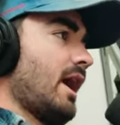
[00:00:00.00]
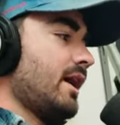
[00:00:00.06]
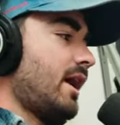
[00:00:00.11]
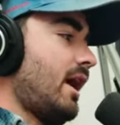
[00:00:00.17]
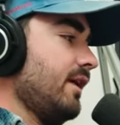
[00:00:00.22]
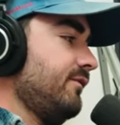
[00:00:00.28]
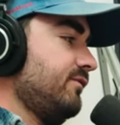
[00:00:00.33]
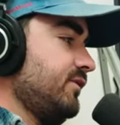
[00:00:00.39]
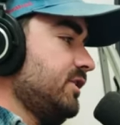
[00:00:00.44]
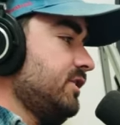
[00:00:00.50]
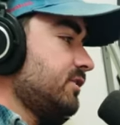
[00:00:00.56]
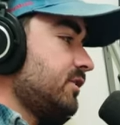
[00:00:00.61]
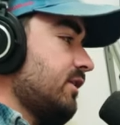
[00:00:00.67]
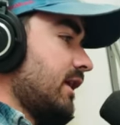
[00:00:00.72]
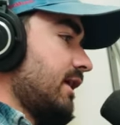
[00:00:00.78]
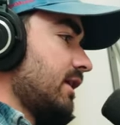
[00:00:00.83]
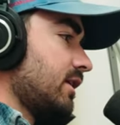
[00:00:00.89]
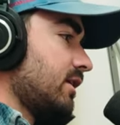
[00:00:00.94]
I, I feel
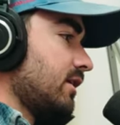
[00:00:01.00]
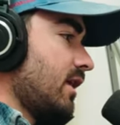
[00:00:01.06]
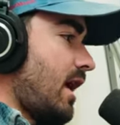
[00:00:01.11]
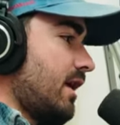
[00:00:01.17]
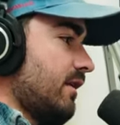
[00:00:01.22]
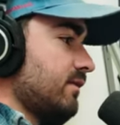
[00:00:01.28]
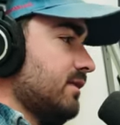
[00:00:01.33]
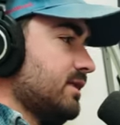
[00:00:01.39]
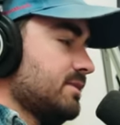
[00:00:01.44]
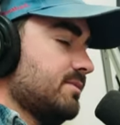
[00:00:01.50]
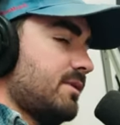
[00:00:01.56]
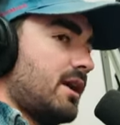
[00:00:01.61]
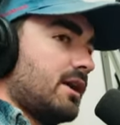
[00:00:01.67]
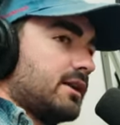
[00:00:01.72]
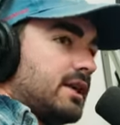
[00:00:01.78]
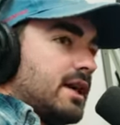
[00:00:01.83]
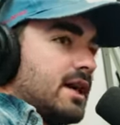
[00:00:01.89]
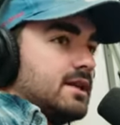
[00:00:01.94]
like a lot of this
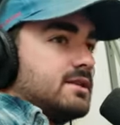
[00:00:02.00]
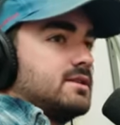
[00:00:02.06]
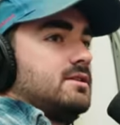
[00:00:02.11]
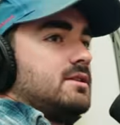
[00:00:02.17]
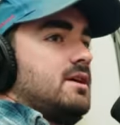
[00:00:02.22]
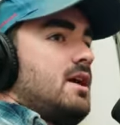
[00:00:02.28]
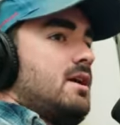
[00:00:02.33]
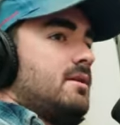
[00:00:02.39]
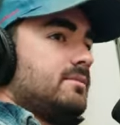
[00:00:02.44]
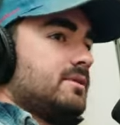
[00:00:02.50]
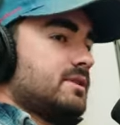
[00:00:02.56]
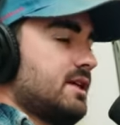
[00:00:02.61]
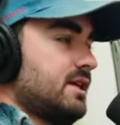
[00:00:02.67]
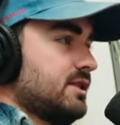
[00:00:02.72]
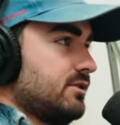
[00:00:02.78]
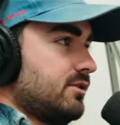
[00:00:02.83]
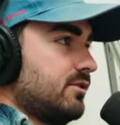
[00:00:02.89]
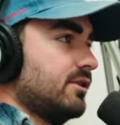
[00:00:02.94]
podcast,
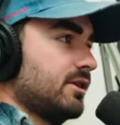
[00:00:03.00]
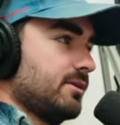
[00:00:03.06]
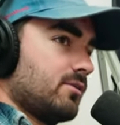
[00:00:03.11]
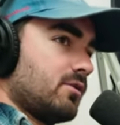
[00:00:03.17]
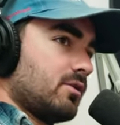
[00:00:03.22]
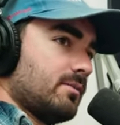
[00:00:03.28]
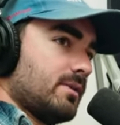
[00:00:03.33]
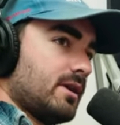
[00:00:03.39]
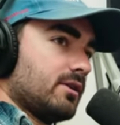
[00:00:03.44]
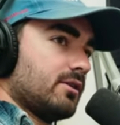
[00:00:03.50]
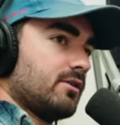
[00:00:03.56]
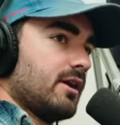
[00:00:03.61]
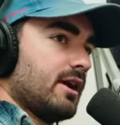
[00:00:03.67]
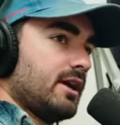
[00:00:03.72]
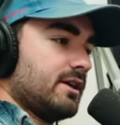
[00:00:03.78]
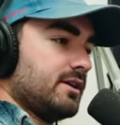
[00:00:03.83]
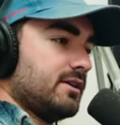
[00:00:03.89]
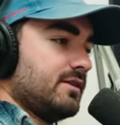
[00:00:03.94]
besides learning more about
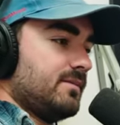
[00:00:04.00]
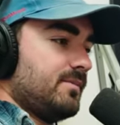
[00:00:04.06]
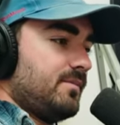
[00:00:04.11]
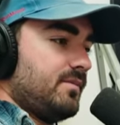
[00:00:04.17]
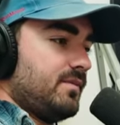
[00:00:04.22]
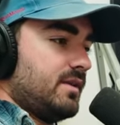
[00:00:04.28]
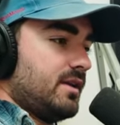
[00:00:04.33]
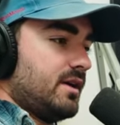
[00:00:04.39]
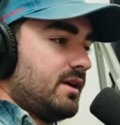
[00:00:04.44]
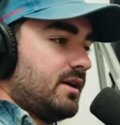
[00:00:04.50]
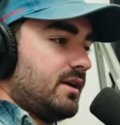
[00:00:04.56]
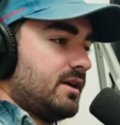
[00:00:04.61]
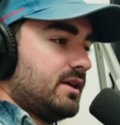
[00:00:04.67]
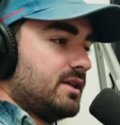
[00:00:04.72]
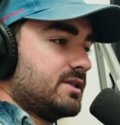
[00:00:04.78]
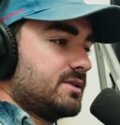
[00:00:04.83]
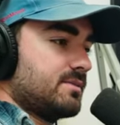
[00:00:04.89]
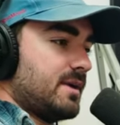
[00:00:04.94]
Grant,
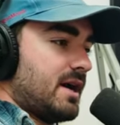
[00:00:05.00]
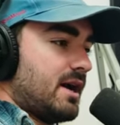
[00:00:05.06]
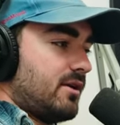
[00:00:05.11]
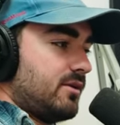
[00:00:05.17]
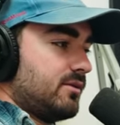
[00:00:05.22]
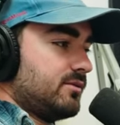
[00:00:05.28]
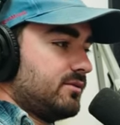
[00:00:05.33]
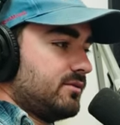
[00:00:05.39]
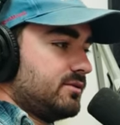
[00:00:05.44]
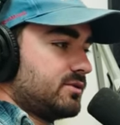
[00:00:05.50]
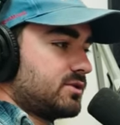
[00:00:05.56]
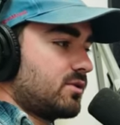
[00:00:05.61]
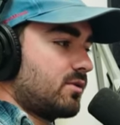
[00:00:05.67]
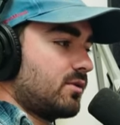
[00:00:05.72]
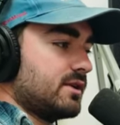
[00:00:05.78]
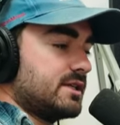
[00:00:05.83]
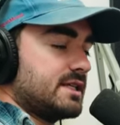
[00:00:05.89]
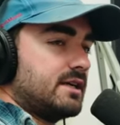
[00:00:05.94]
is about
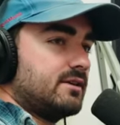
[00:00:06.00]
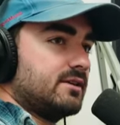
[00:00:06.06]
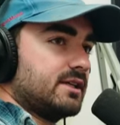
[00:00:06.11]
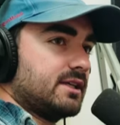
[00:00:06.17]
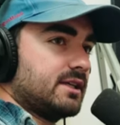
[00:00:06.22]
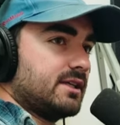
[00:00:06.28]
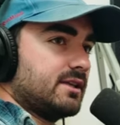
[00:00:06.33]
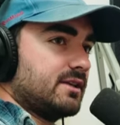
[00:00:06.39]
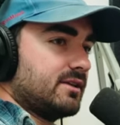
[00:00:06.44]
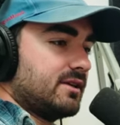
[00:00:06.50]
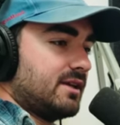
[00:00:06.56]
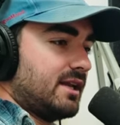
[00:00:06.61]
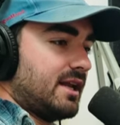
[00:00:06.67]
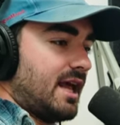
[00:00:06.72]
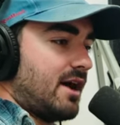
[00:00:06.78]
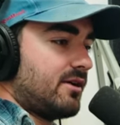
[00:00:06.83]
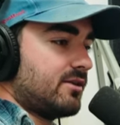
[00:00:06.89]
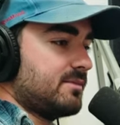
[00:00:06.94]
storytelling and,
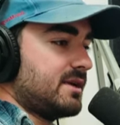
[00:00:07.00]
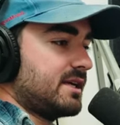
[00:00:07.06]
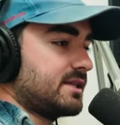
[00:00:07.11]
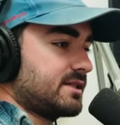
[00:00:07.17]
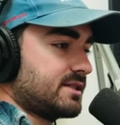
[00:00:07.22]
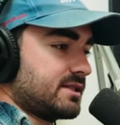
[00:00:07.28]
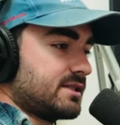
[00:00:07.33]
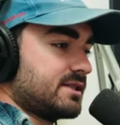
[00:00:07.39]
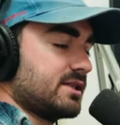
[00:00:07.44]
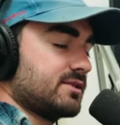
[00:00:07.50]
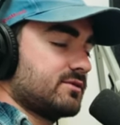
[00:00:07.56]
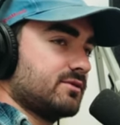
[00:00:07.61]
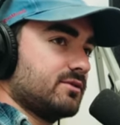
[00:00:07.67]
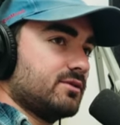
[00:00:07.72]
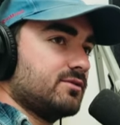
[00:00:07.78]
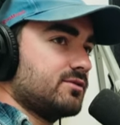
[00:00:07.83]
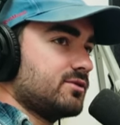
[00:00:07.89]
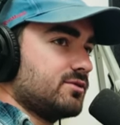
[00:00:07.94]
and how to make a successful
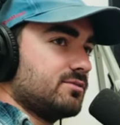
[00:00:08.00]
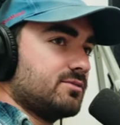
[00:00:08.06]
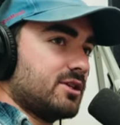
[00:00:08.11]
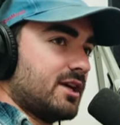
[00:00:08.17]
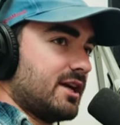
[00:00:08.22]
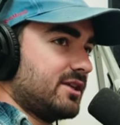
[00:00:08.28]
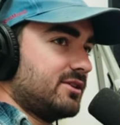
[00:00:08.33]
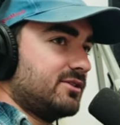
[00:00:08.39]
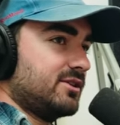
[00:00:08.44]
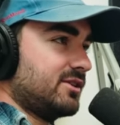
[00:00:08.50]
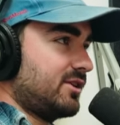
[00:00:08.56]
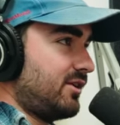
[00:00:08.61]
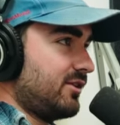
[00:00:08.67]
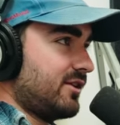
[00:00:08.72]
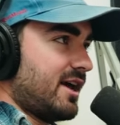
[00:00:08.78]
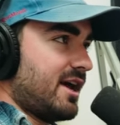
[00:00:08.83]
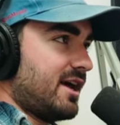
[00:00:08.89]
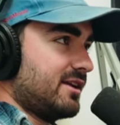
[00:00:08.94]
YouTube channel and all
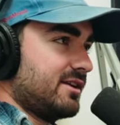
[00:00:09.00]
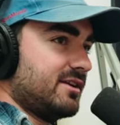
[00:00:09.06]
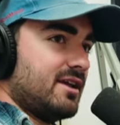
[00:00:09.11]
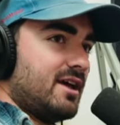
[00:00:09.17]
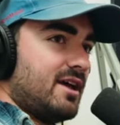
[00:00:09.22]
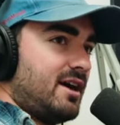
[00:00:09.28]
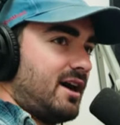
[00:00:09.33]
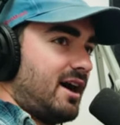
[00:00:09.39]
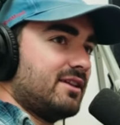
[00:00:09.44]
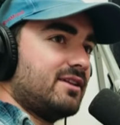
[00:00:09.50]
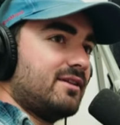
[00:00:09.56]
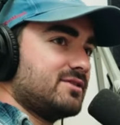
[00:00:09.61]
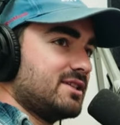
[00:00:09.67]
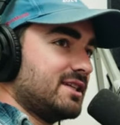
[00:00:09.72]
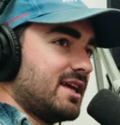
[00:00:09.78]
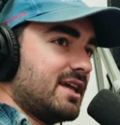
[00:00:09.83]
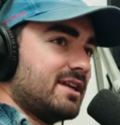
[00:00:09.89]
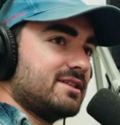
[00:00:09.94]
that. And I'd love
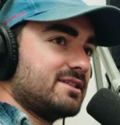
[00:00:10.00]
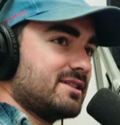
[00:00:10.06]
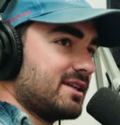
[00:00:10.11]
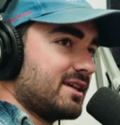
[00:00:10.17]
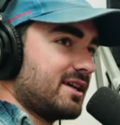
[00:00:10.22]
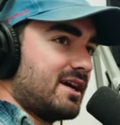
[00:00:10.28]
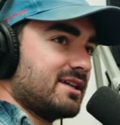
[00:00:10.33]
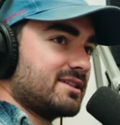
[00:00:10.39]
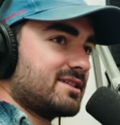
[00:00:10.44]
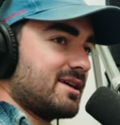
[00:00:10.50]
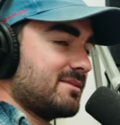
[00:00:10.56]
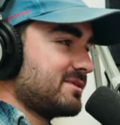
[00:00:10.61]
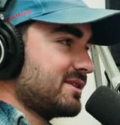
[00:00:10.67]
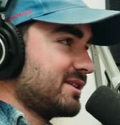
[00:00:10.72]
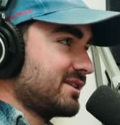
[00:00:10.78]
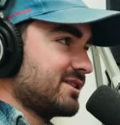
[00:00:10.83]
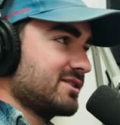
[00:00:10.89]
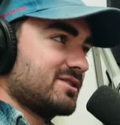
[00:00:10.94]
to get into the
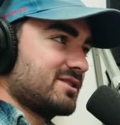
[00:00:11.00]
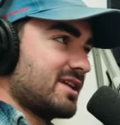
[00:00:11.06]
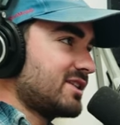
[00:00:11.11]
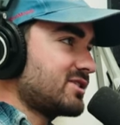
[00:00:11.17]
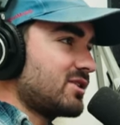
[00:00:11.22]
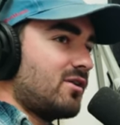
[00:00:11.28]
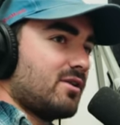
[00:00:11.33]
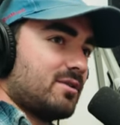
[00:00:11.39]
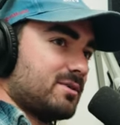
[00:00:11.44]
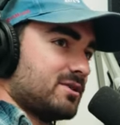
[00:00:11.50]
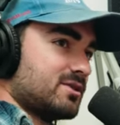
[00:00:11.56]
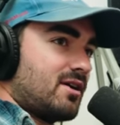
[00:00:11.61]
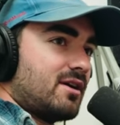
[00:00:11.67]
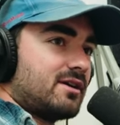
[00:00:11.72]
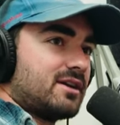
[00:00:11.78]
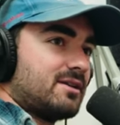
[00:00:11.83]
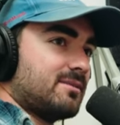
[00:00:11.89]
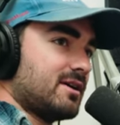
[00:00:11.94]
concepting because that's all we've been
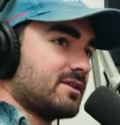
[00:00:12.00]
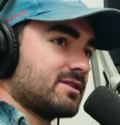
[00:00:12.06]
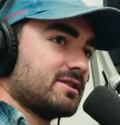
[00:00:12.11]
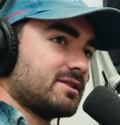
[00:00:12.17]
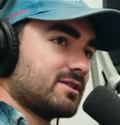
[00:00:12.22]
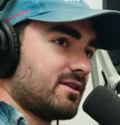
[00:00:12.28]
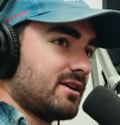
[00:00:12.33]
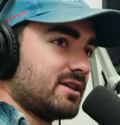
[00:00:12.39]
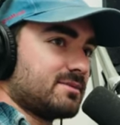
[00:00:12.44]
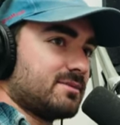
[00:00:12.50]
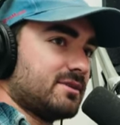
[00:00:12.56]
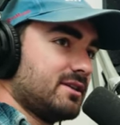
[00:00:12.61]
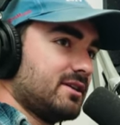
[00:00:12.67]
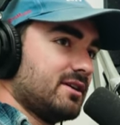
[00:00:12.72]
talking about since Grant's been